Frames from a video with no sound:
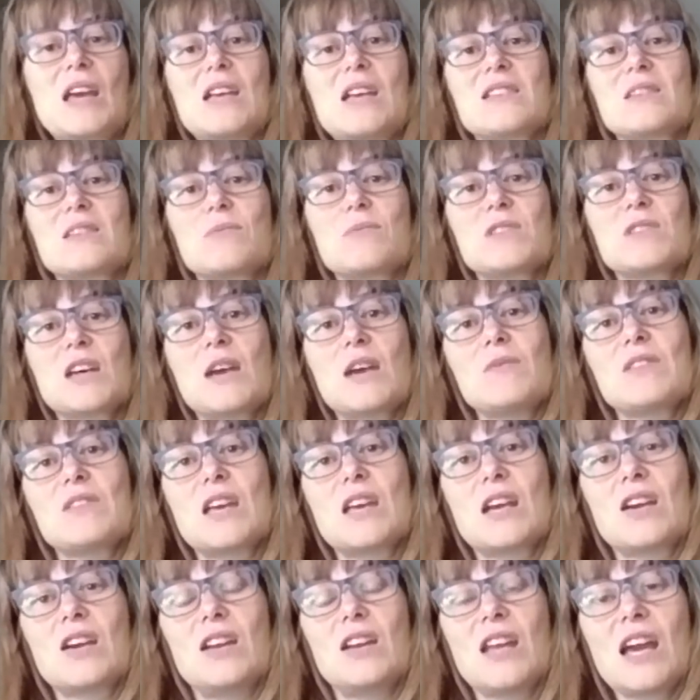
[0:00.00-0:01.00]
and sometimes they
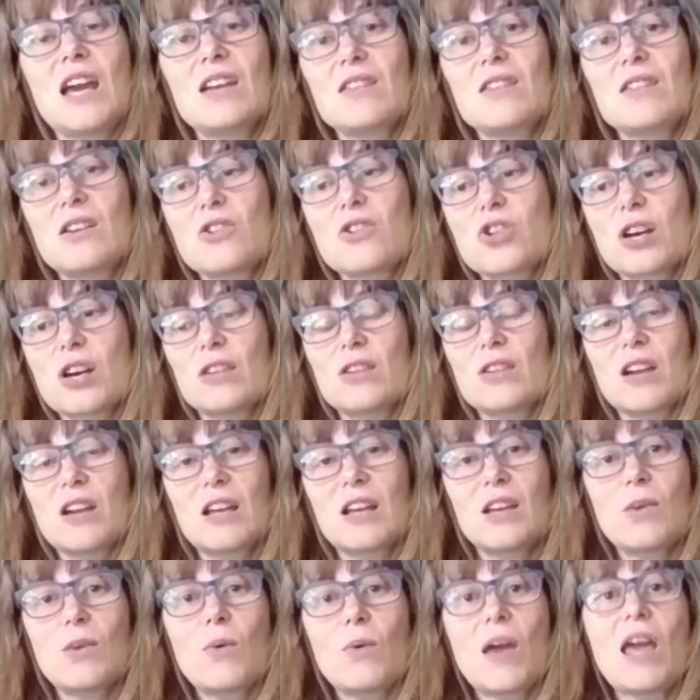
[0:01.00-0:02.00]
connect each other
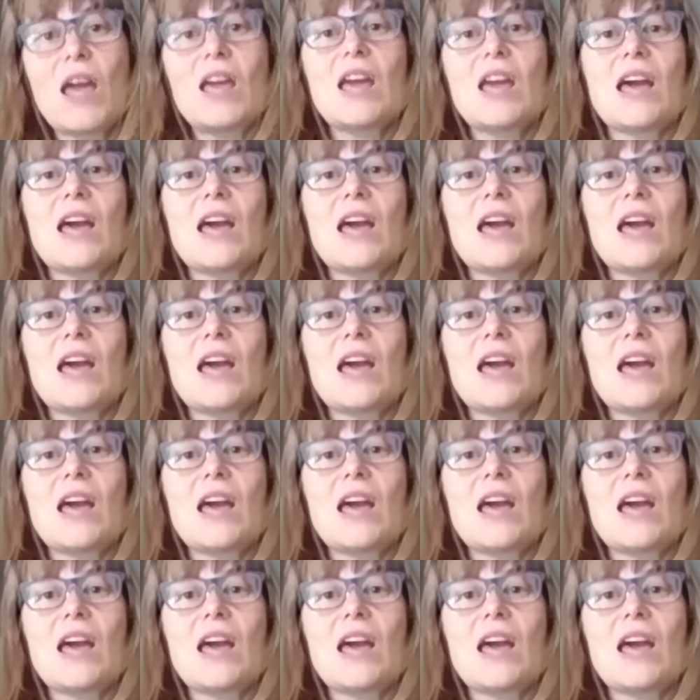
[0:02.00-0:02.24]
anyway,